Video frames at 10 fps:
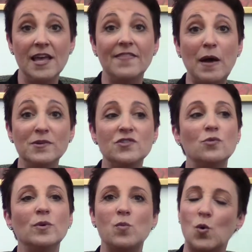That was the
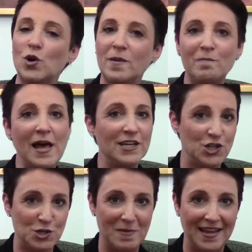reward and
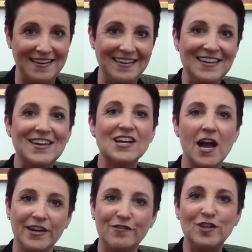punishment
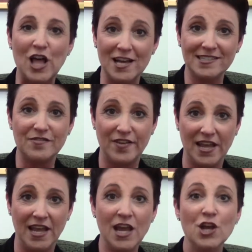kind of
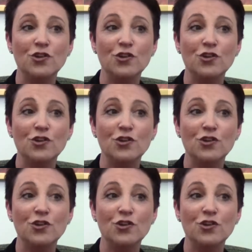philosophy.